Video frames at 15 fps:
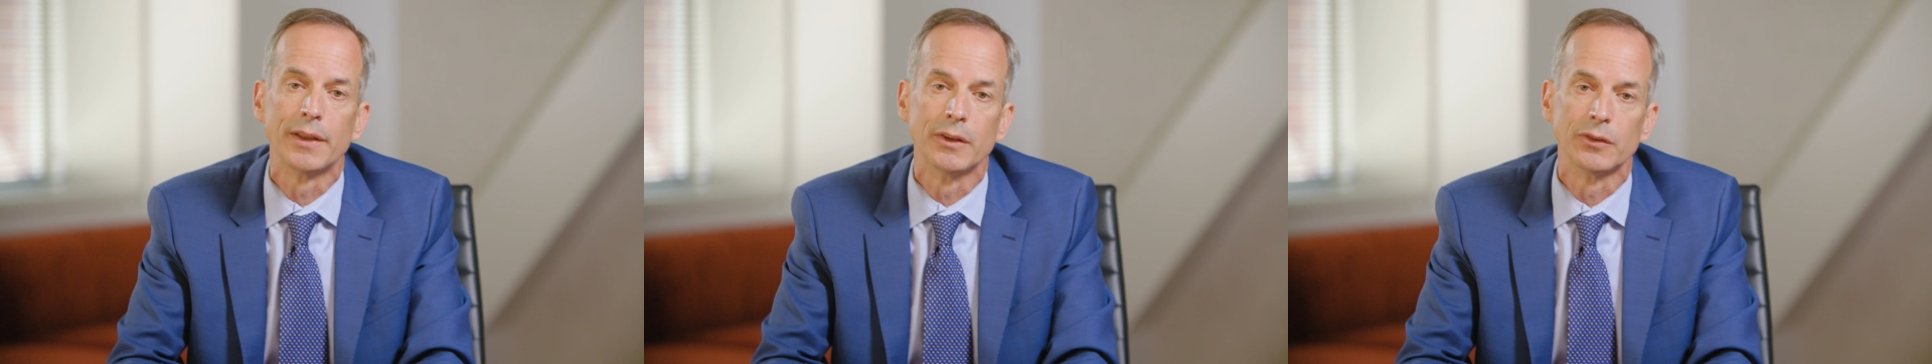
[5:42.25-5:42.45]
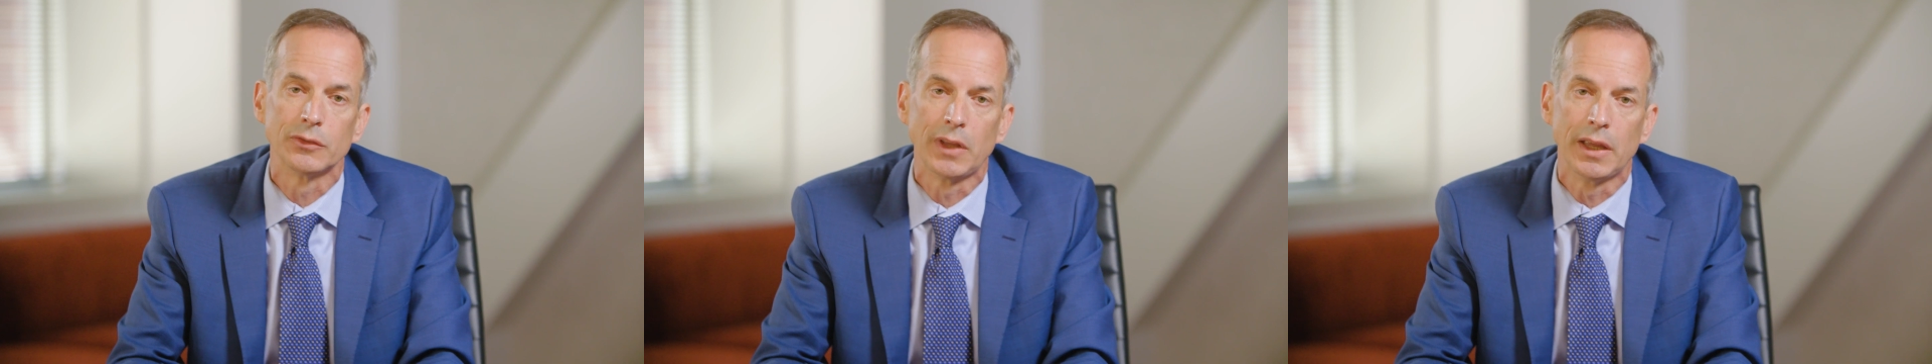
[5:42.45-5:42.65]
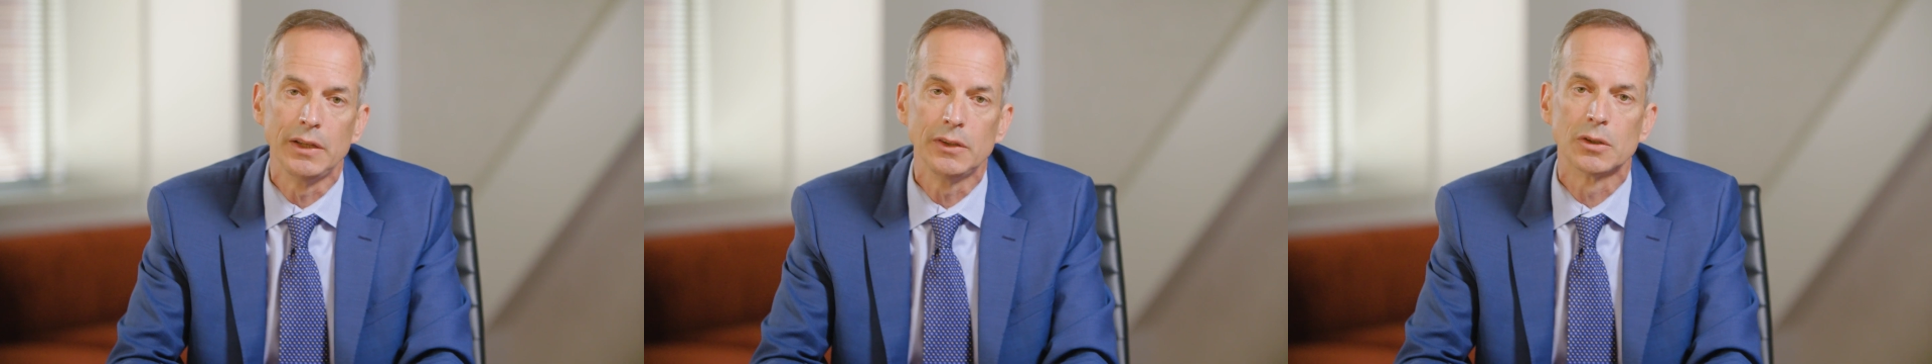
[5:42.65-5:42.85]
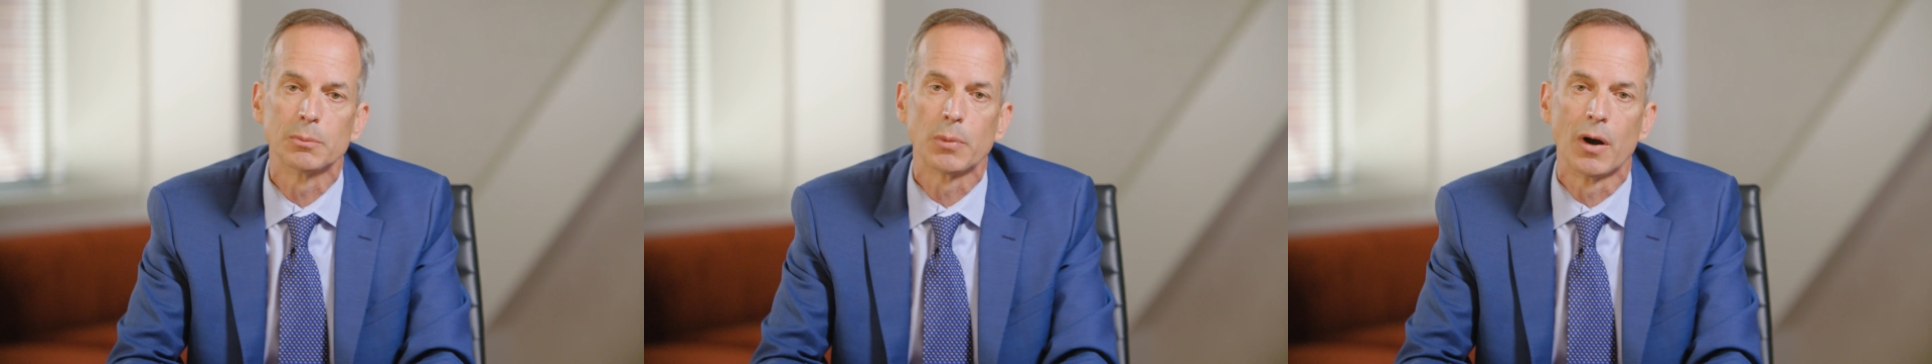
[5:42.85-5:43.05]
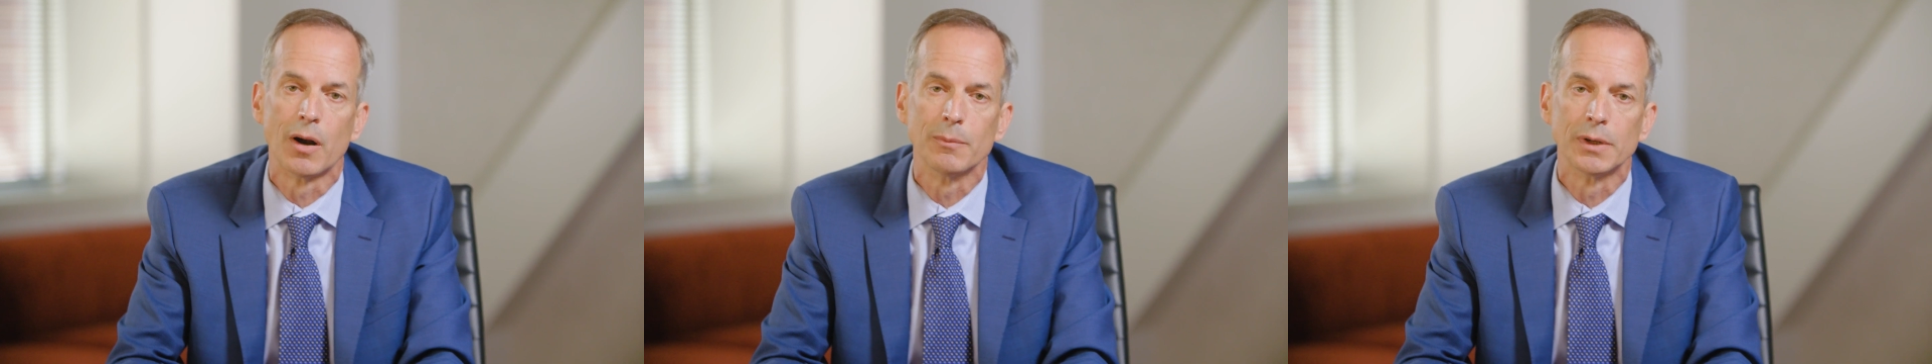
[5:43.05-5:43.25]
the State
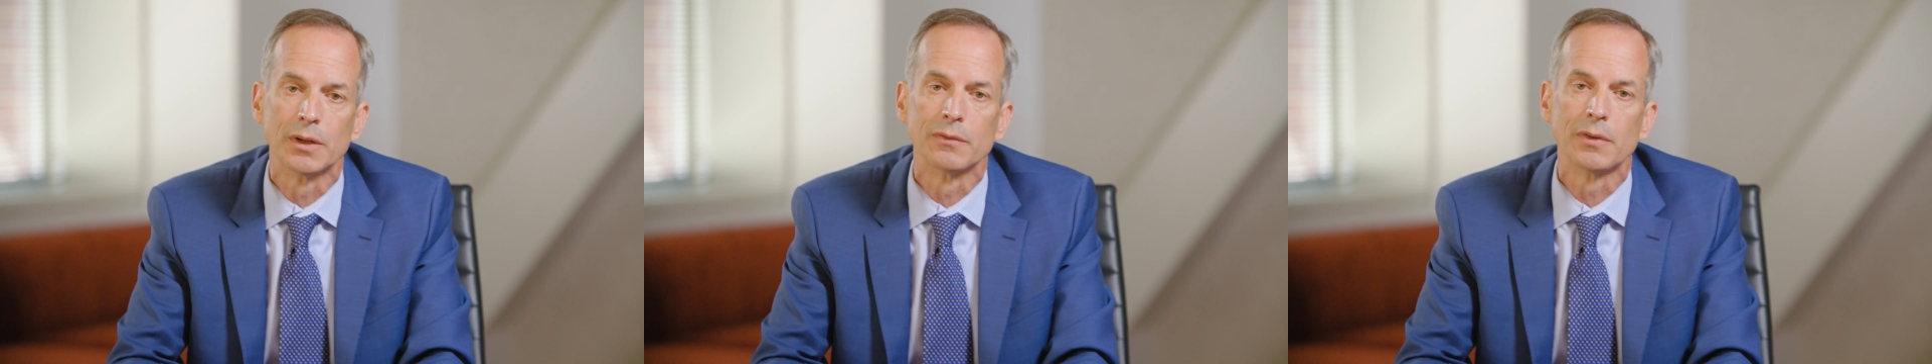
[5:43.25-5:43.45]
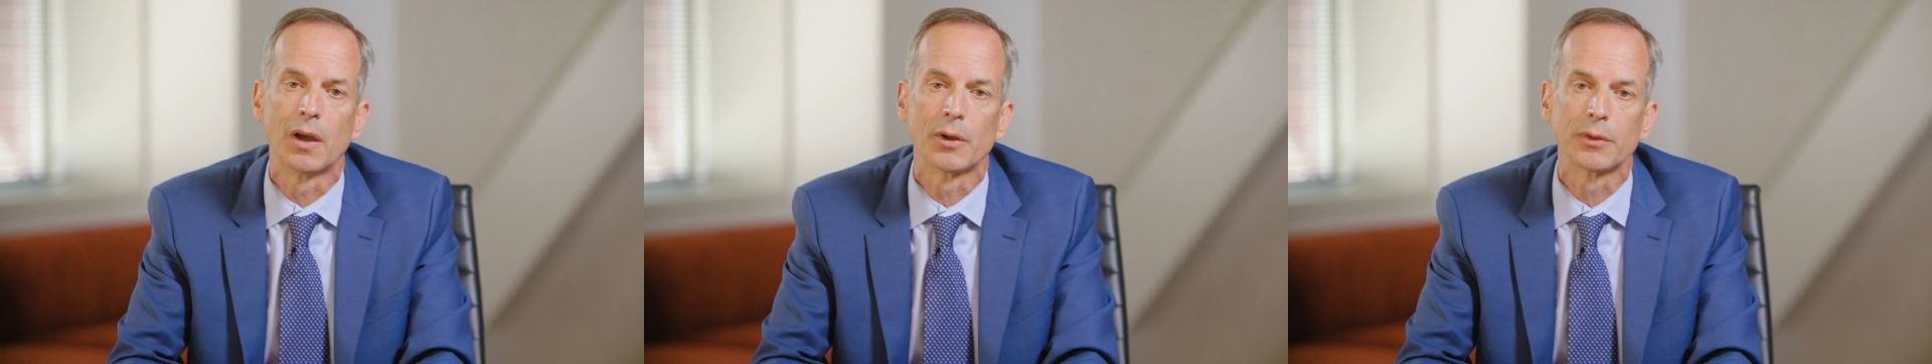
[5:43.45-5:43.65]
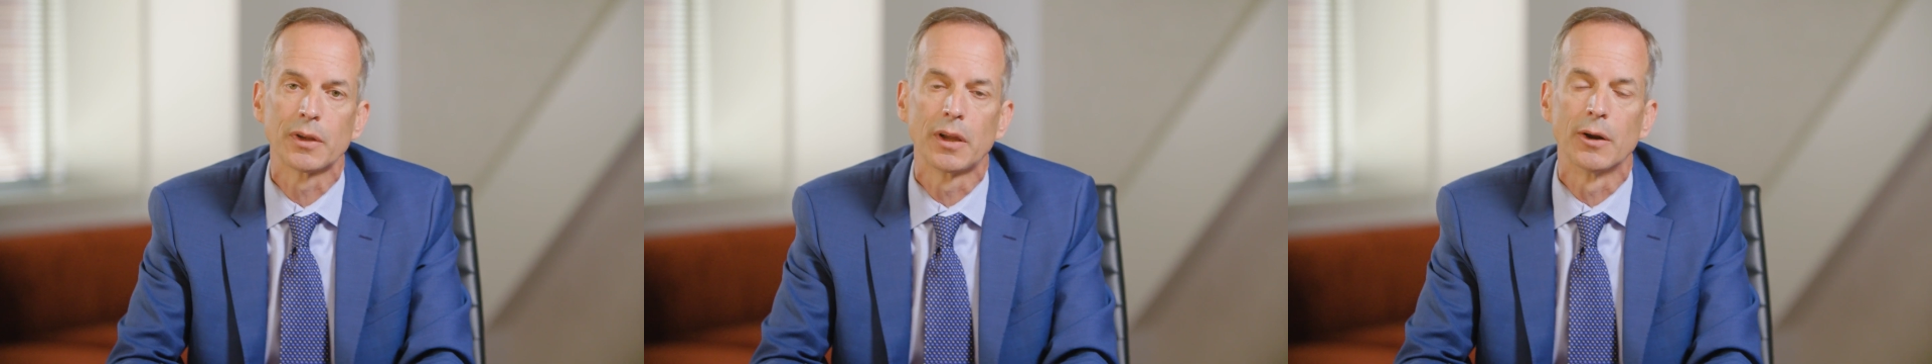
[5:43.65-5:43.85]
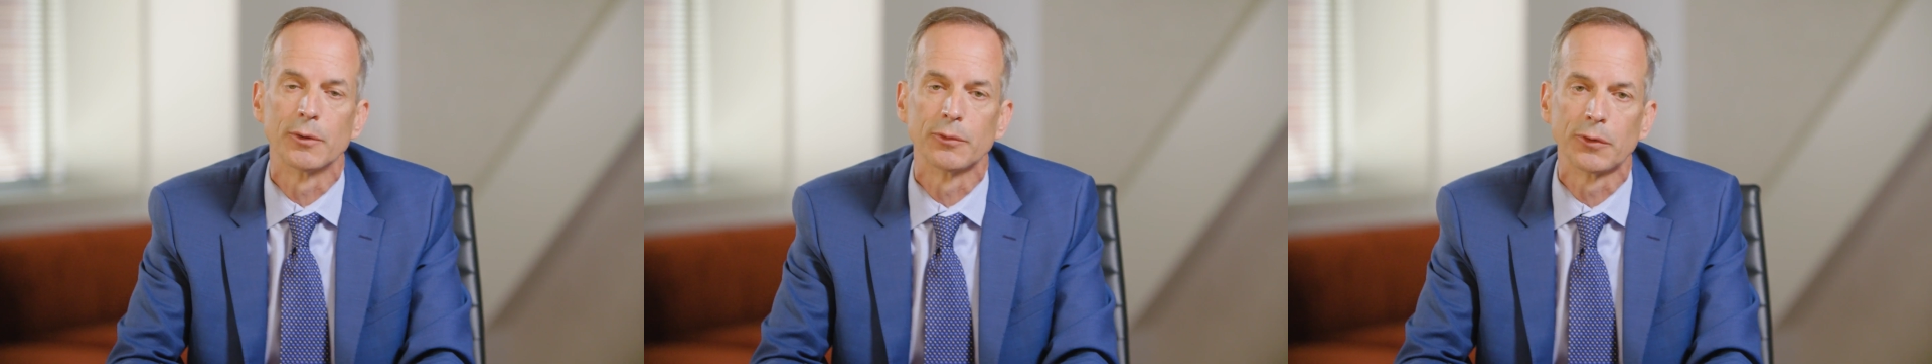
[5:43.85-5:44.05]
Department of Healthcare